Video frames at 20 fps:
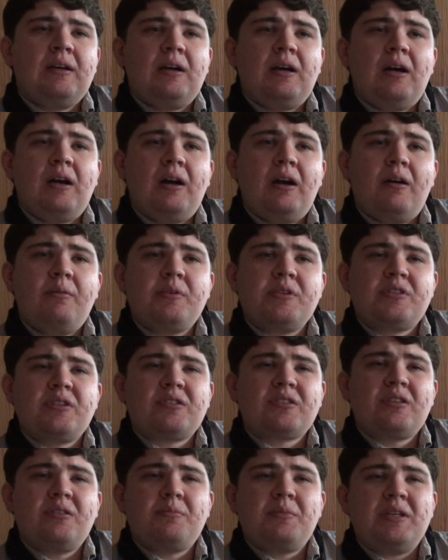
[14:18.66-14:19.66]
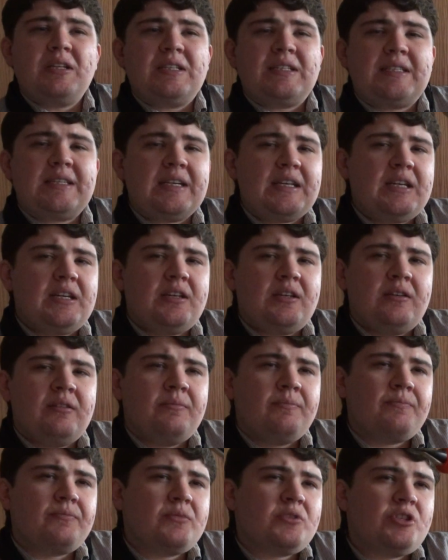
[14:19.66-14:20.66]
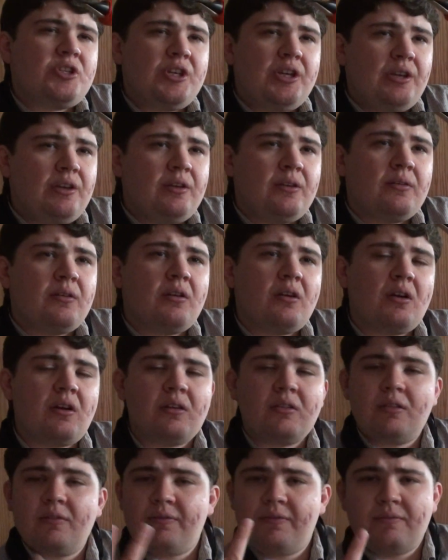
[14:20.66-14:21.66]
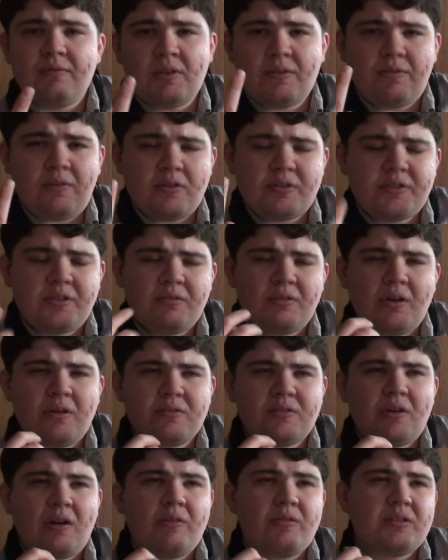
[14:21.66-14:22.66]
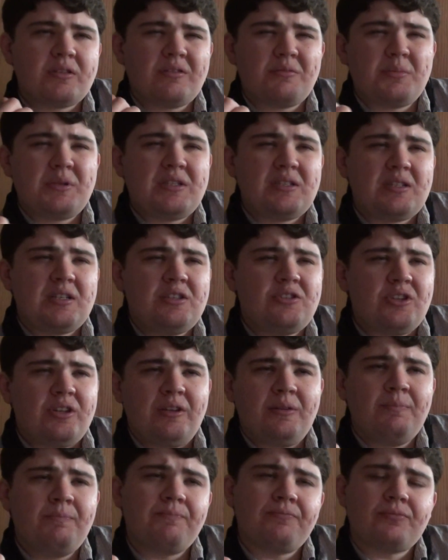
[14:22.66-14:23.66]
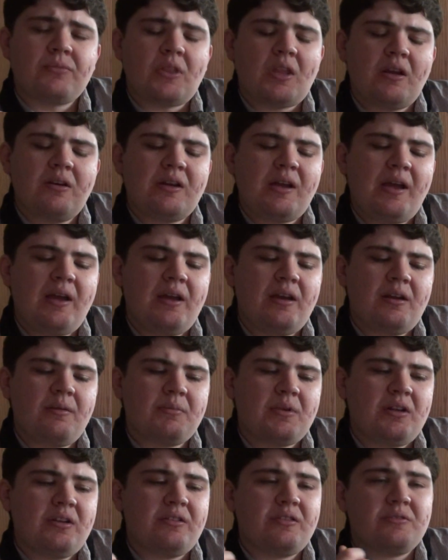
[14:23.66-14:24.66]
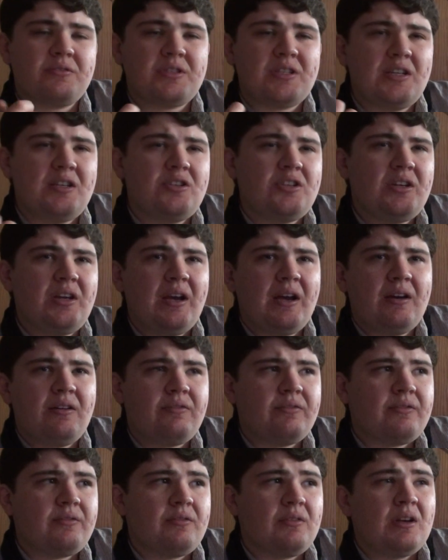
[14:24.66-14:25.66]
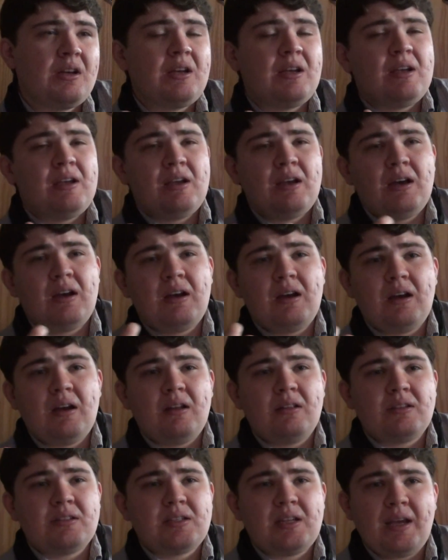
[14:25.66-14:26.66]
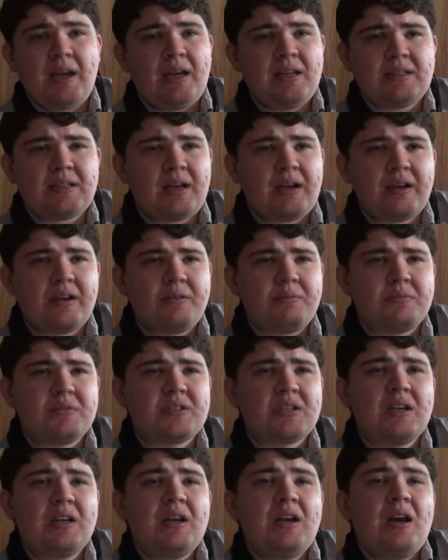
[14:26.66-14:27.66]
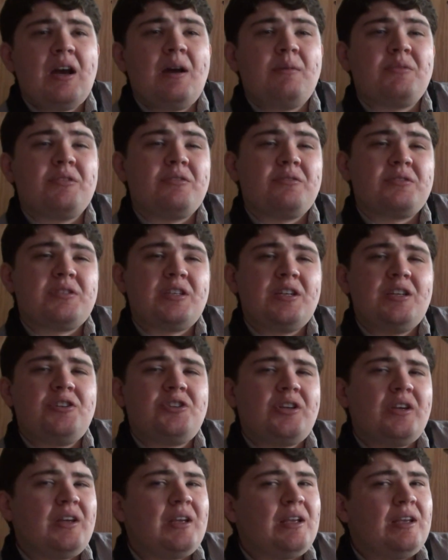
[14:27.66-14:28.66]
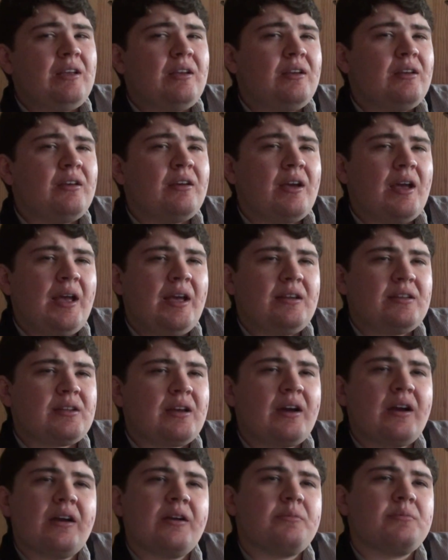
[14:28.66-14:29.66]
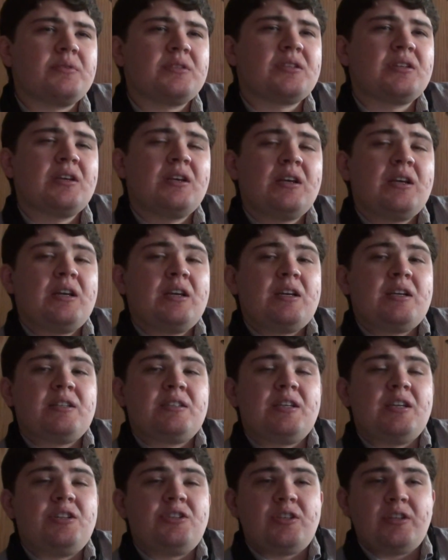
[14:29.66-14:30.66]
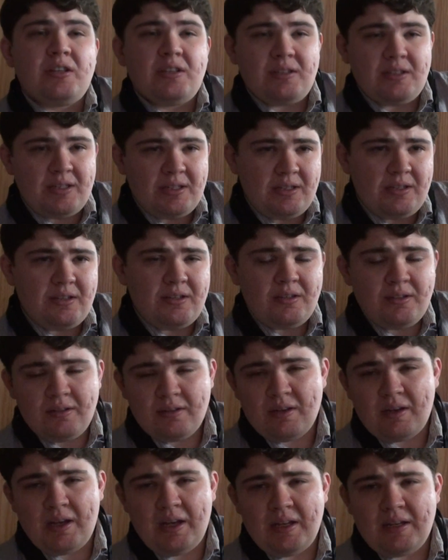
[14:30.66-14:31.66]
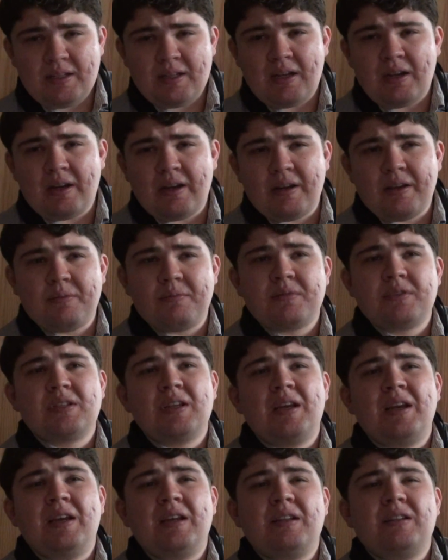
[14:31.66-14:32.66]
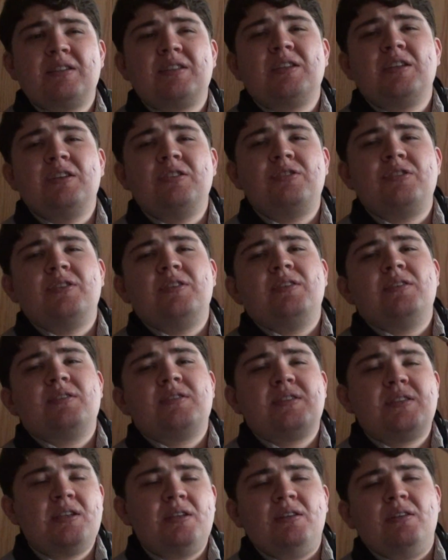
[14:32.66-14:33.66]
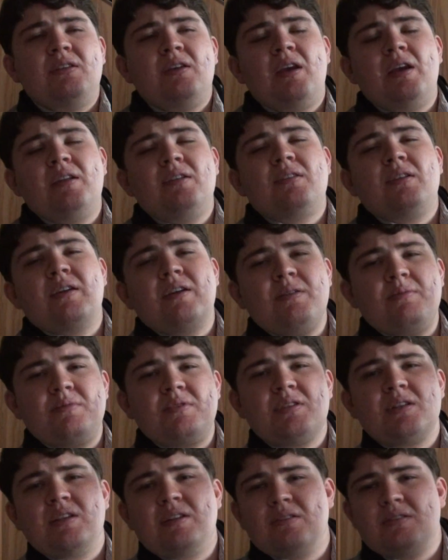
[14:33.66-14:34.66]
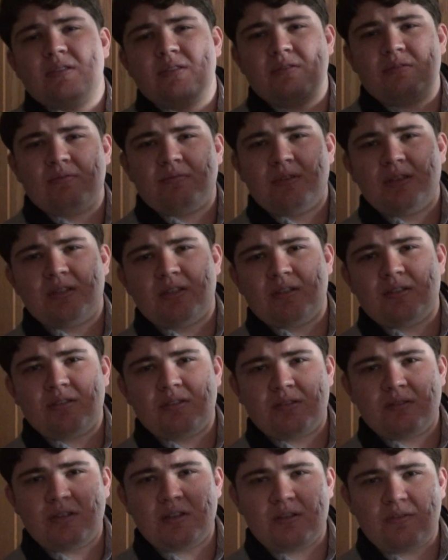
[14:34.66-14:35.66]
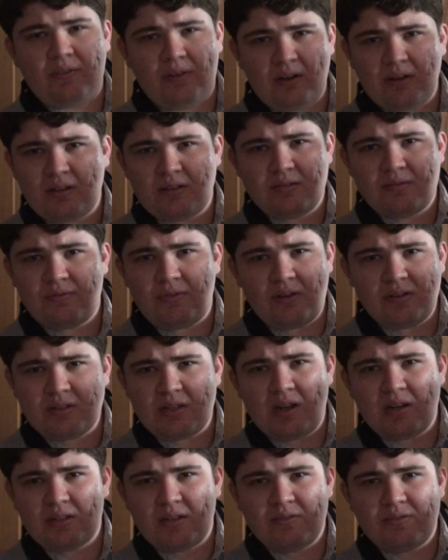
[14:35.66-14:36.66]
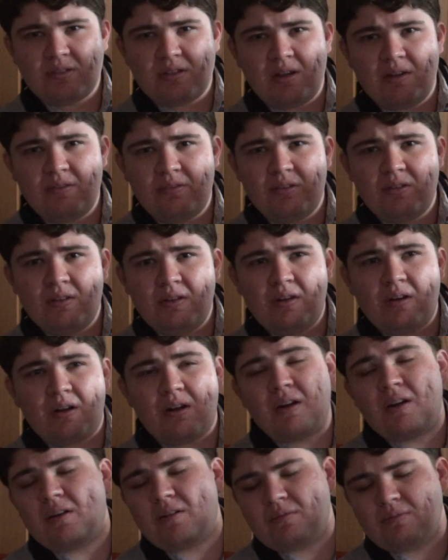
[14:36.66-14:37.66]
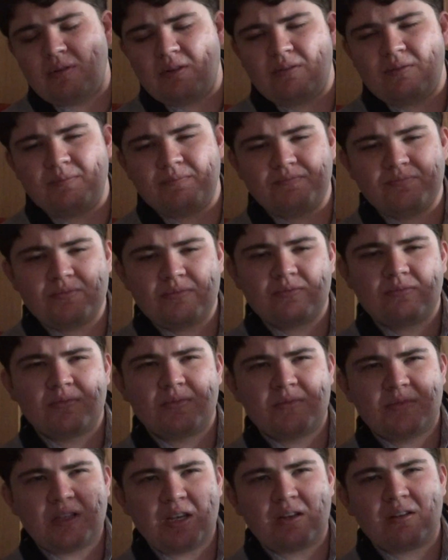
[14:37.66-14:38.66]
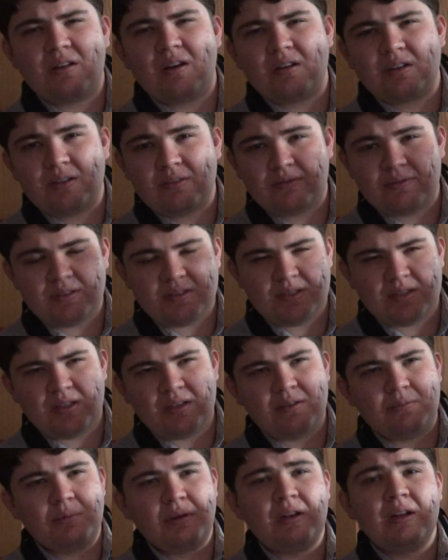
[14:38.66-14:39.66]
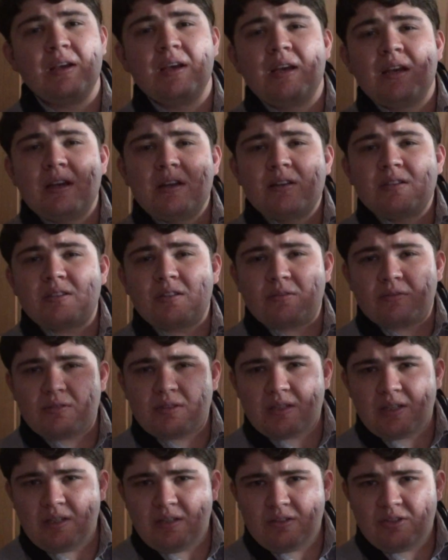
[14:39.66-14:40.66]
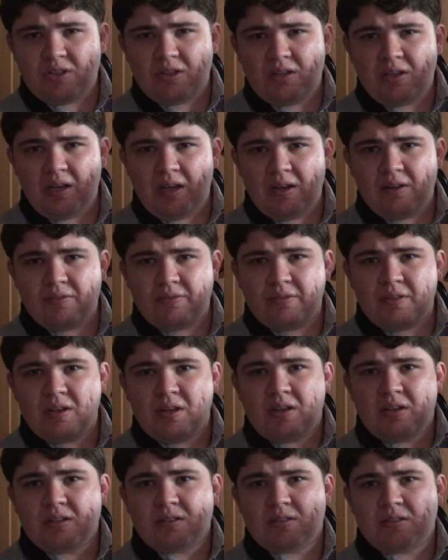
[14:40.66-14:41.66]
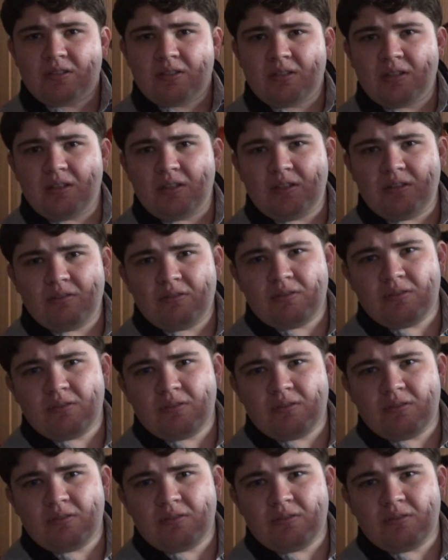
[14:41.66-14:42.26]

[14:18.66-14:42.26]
It's just going to be C, G, or the first two notes are always going to be C, G. And I'm going to do C, G, F, let's say 8 times. I'm going to do C, G, E 8 times, C, G, D 8 times, and C, G, C 8 times. And so this is just first octave stuff, or well, second octave the C, but so C, G, F, C,